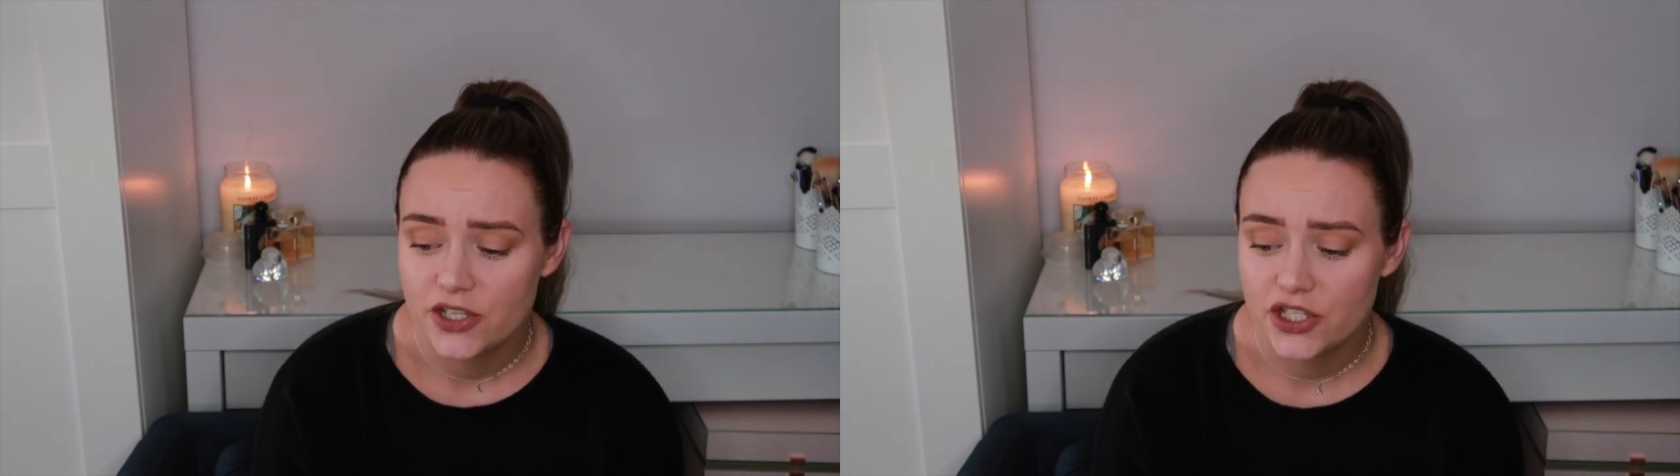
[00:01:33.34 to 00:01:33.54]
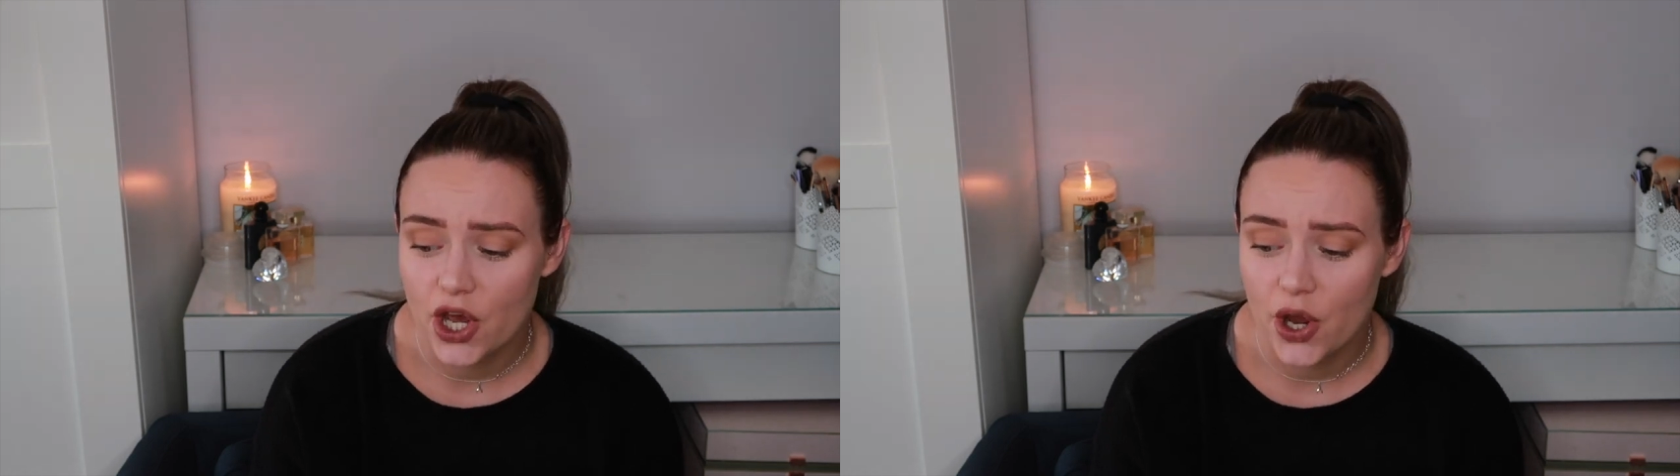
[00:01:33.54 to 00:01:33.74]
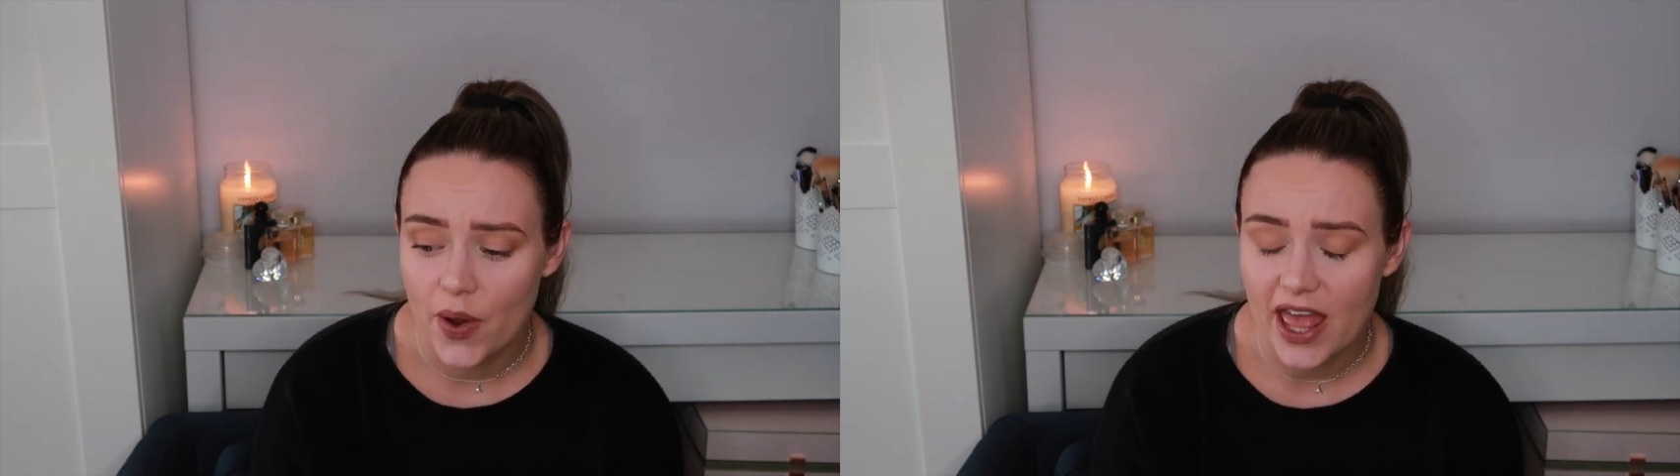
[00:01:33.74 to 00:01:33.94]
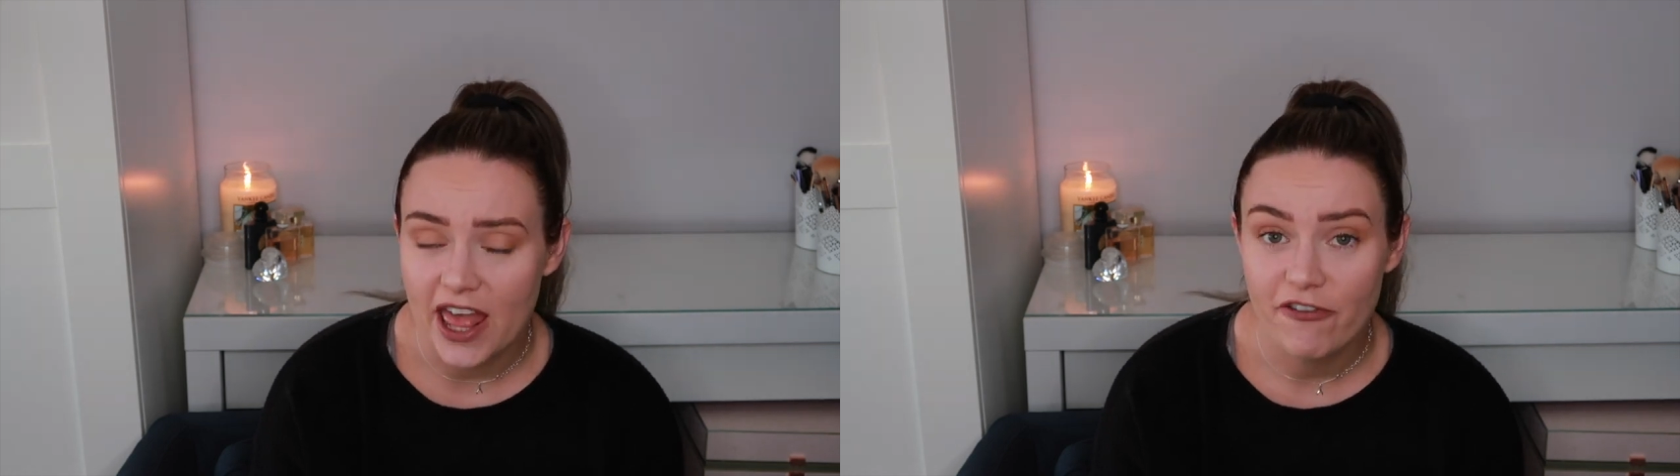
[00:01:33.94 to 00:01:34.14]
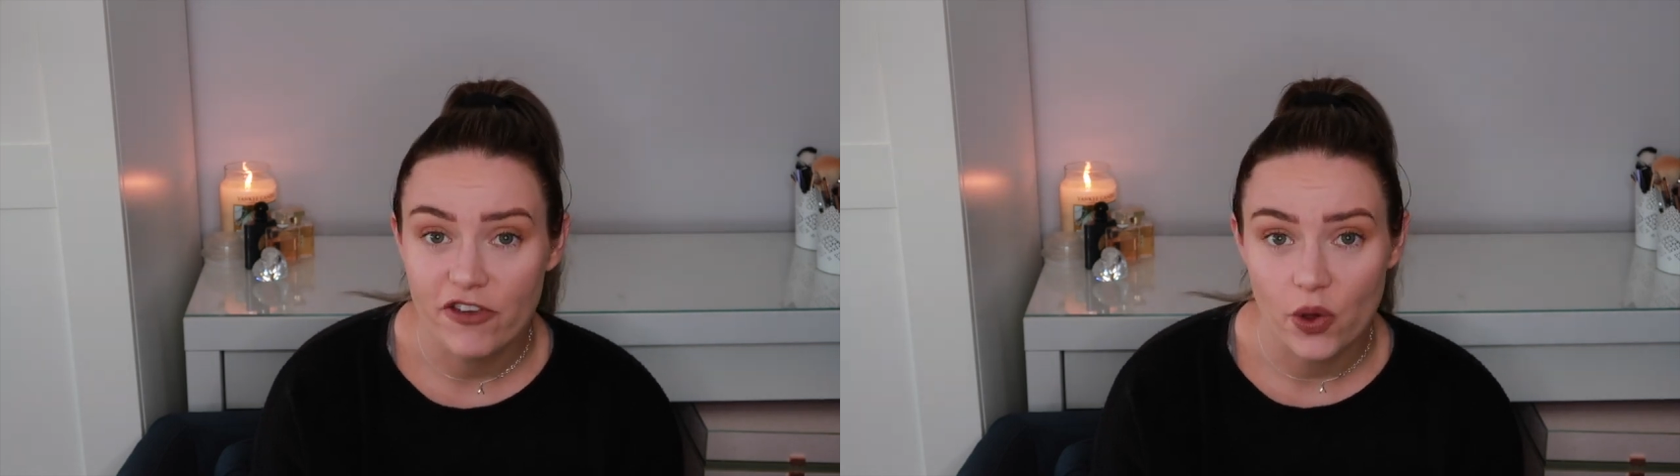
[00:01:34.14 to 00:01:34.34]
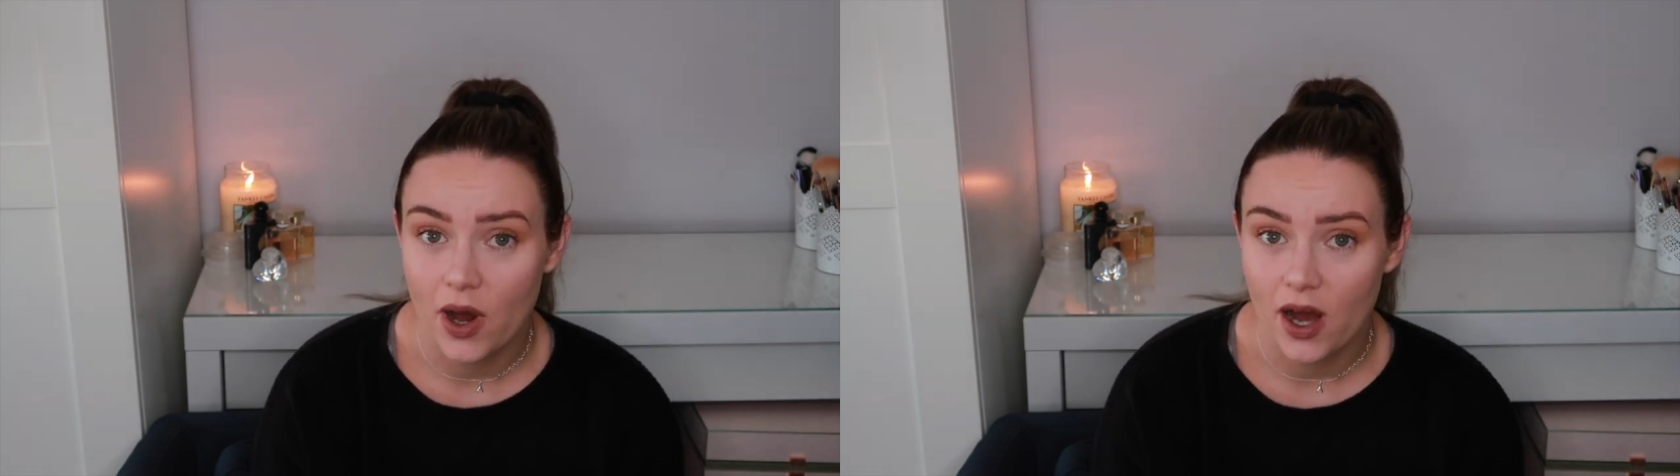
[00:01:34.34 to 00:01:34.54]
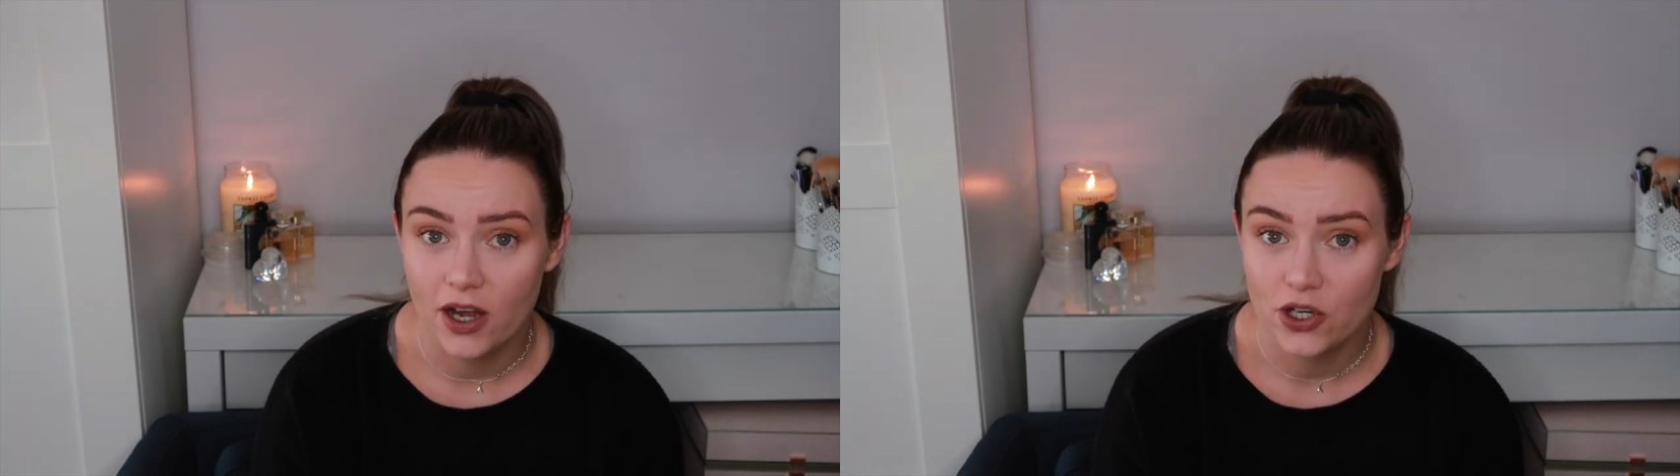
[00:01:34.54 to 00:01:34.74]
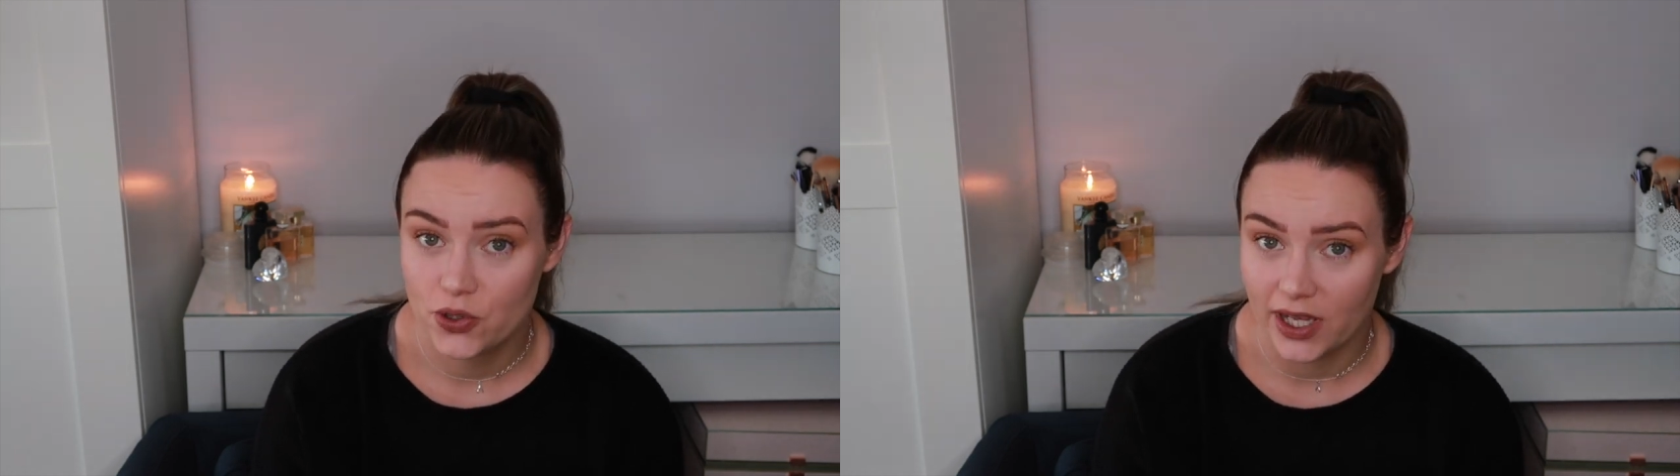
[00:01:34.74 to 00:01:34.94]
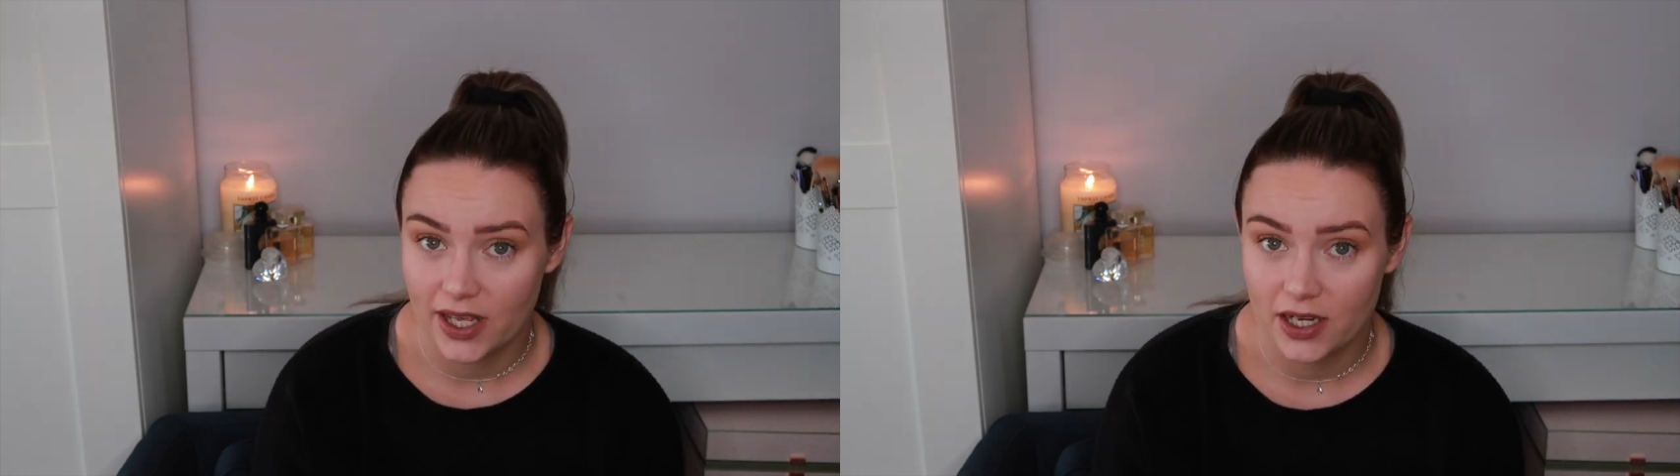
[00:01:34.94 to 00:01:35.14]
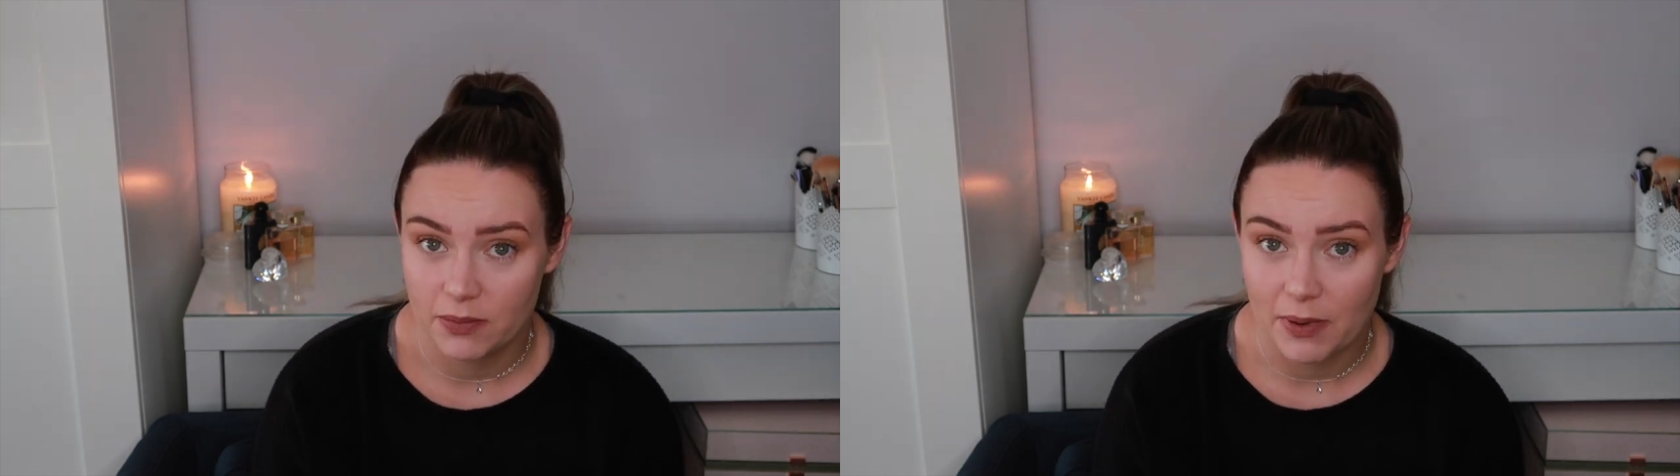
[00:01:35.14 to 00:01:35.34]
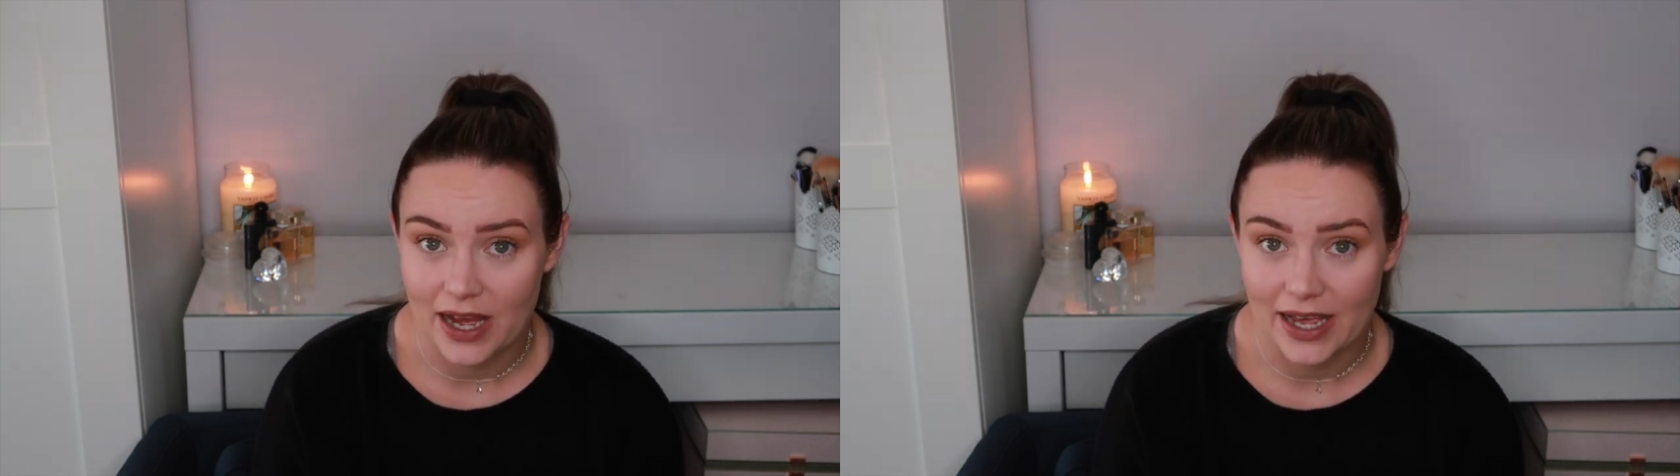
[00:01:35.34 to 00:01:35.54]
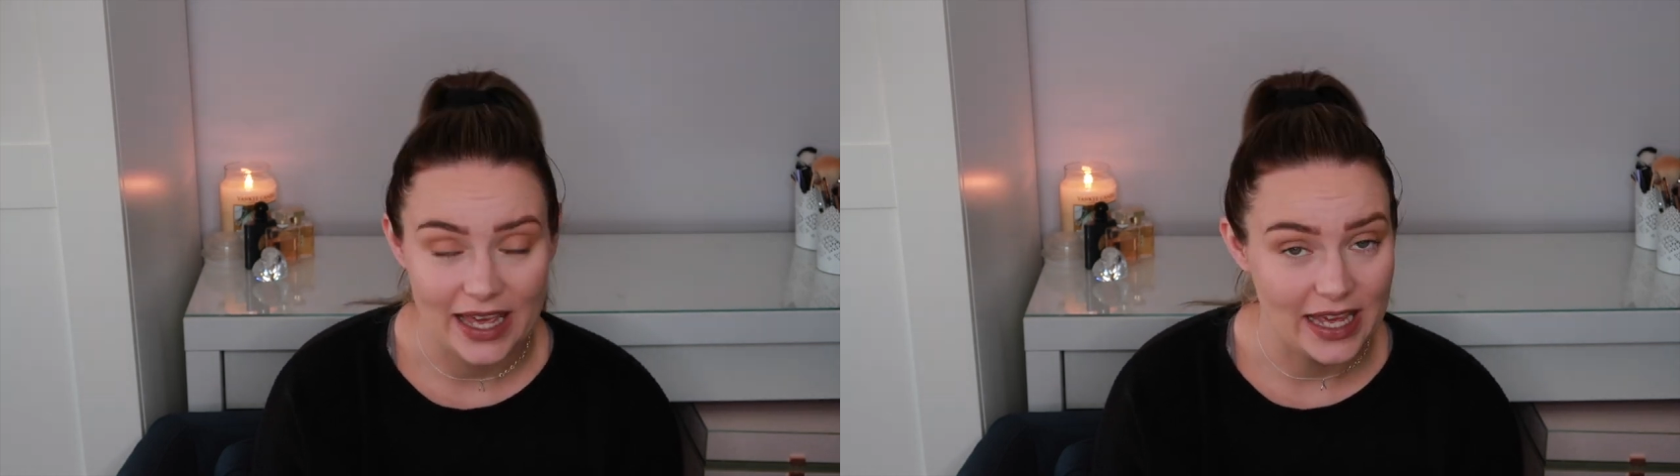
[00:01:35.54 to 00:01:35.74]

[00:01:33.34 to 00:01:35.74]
So if you are triggered by